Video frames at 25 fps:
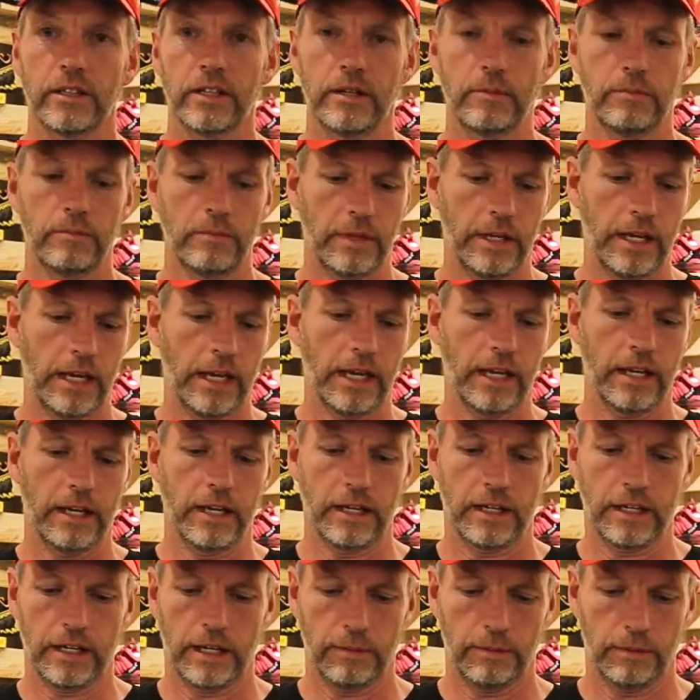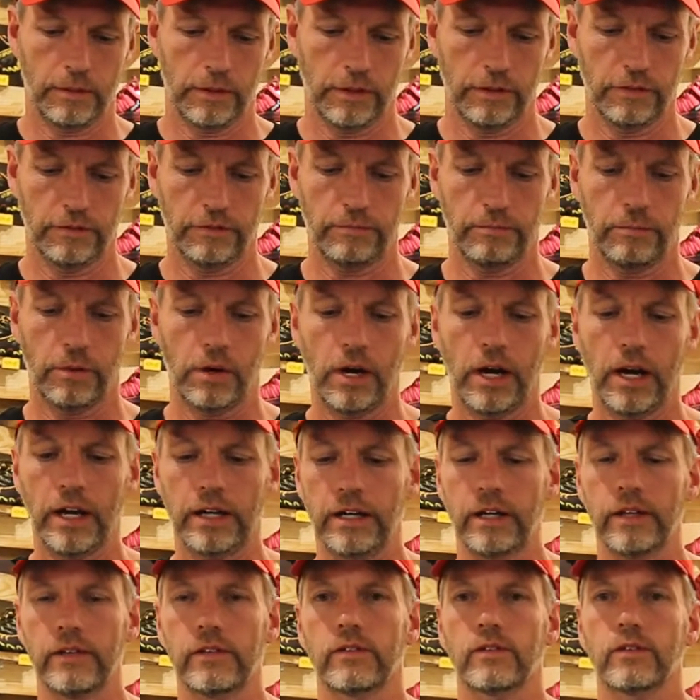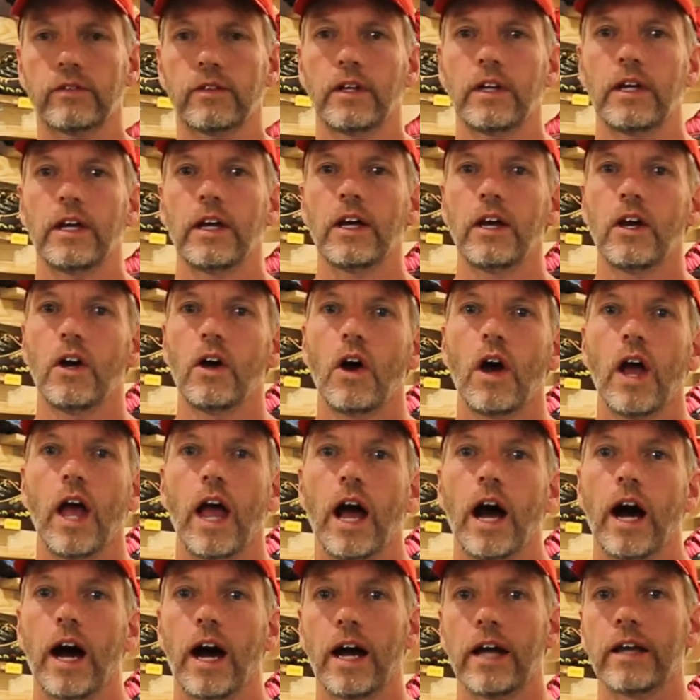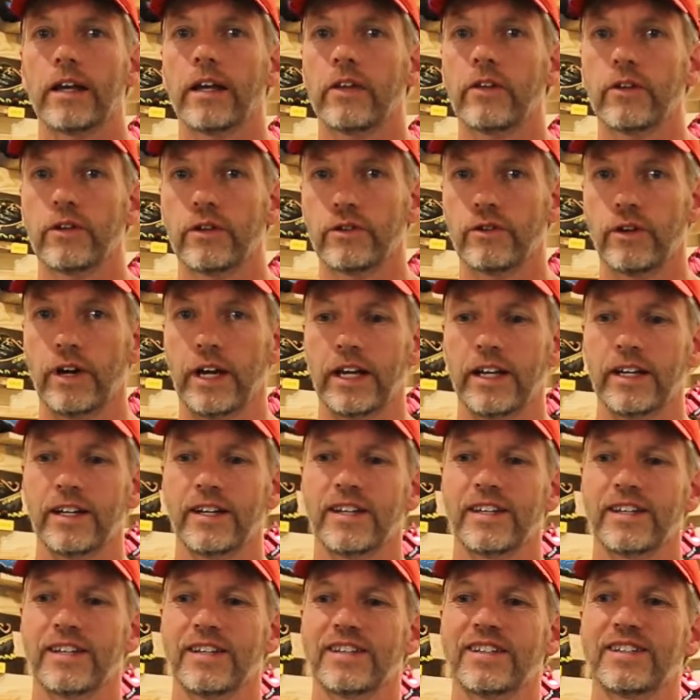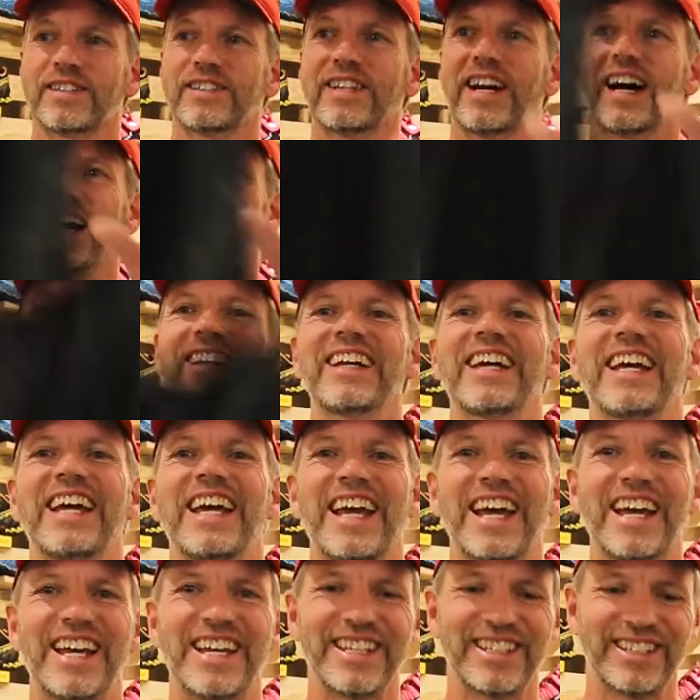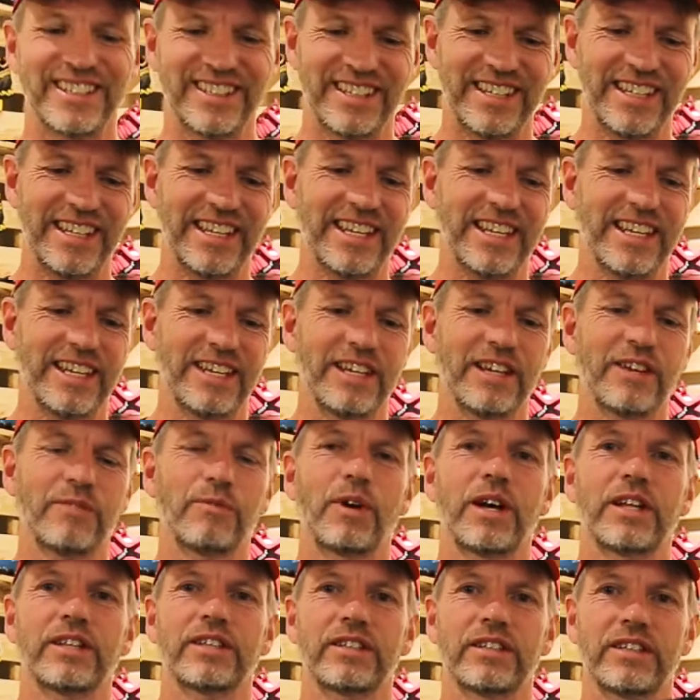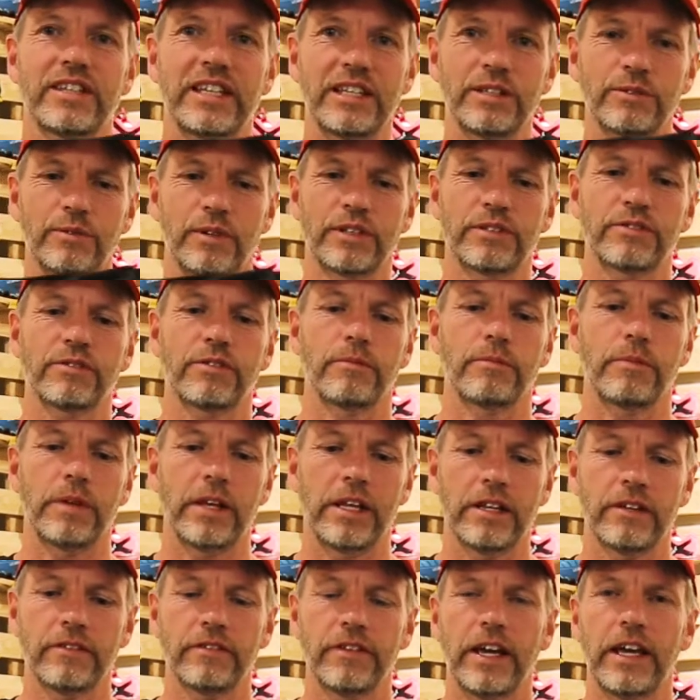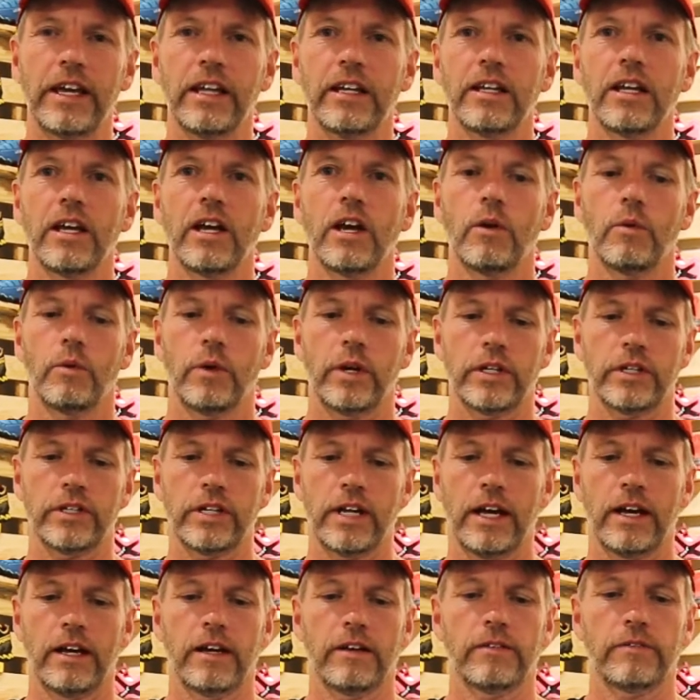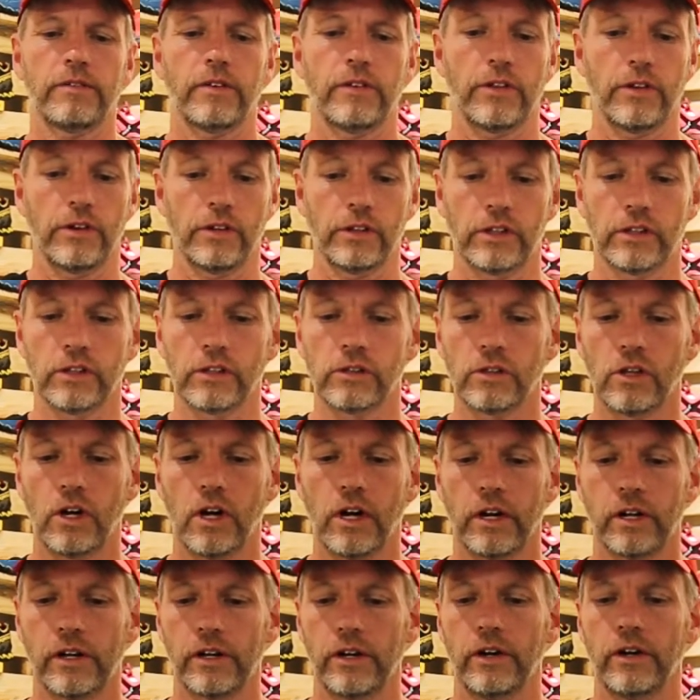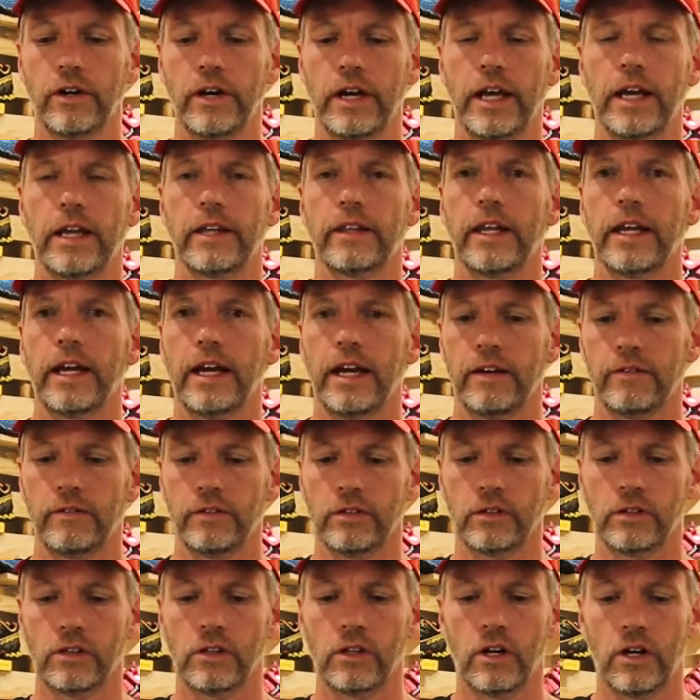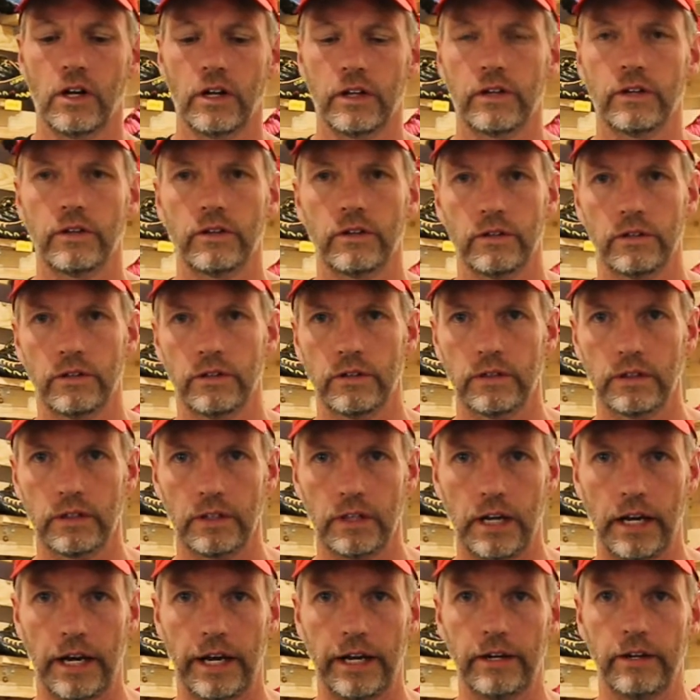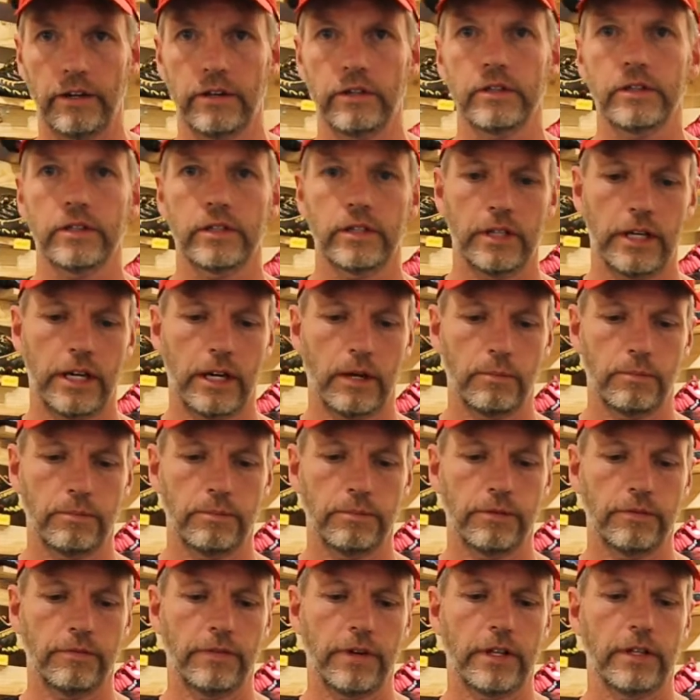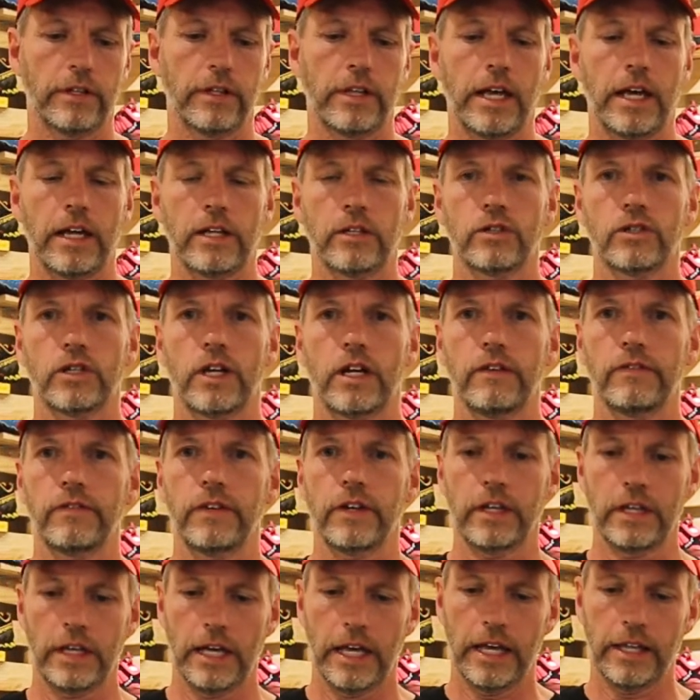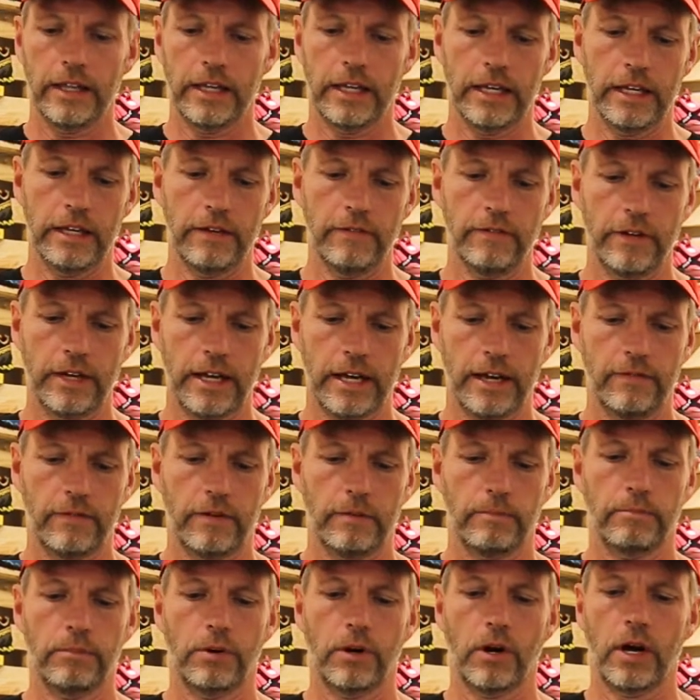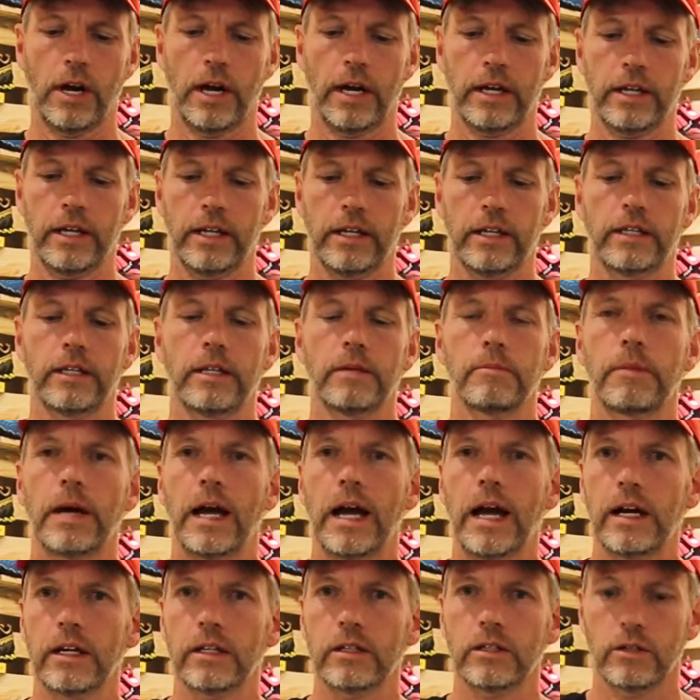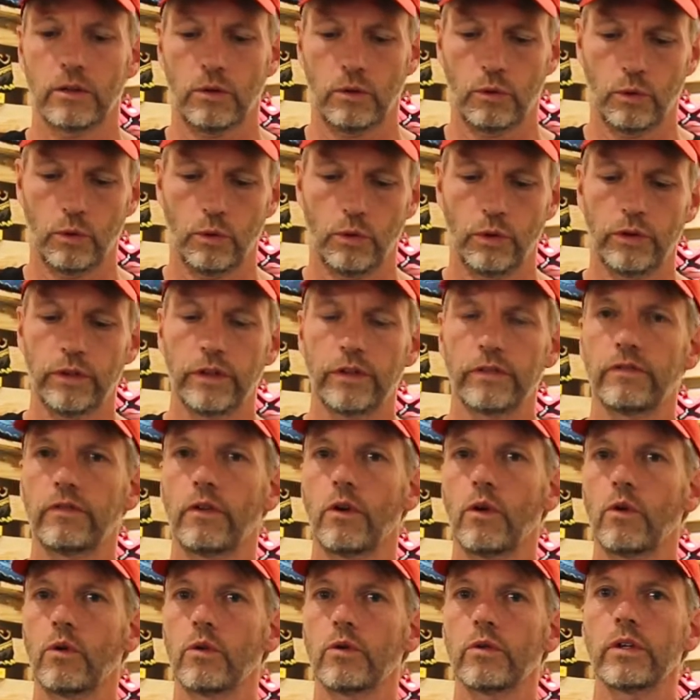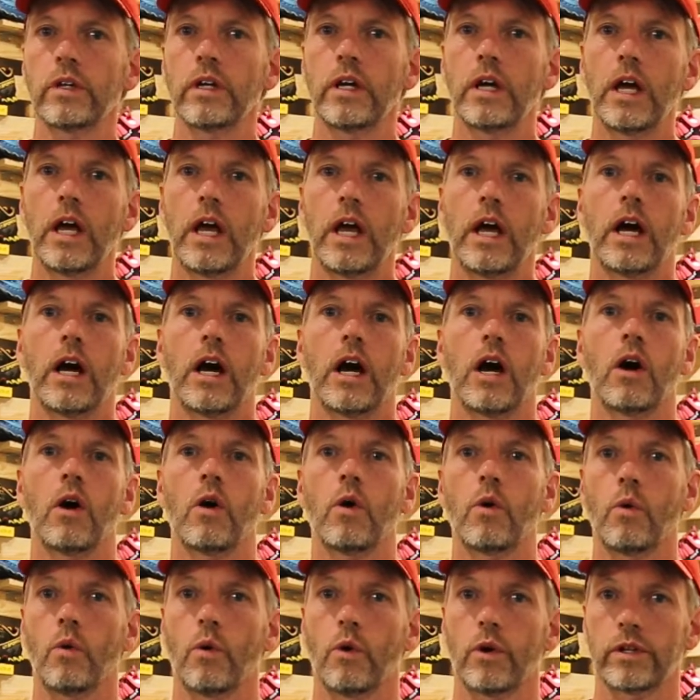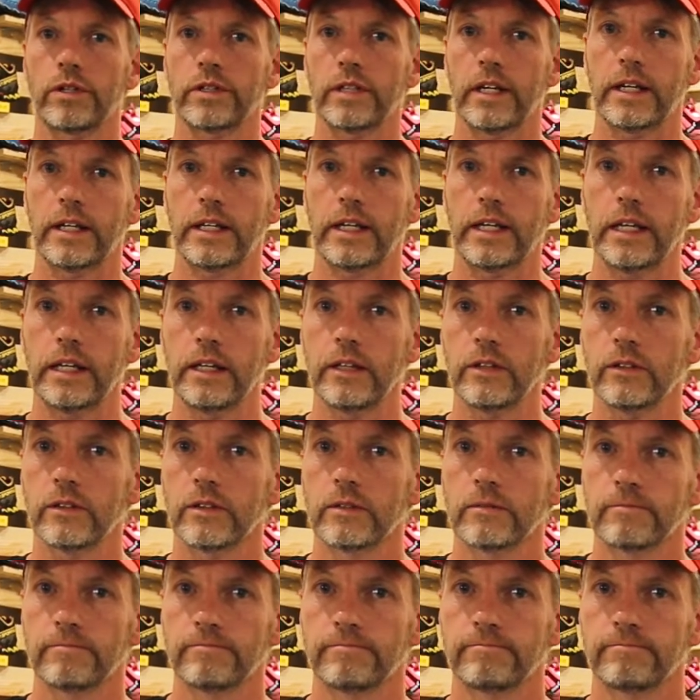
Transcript: them and a couple of pockets. Another great style is these ones from Innovate, which have, they're a little longer and they have a longer liner to help prevent that chafing. They even have a pocket in the back to hold a phone or a set of keys.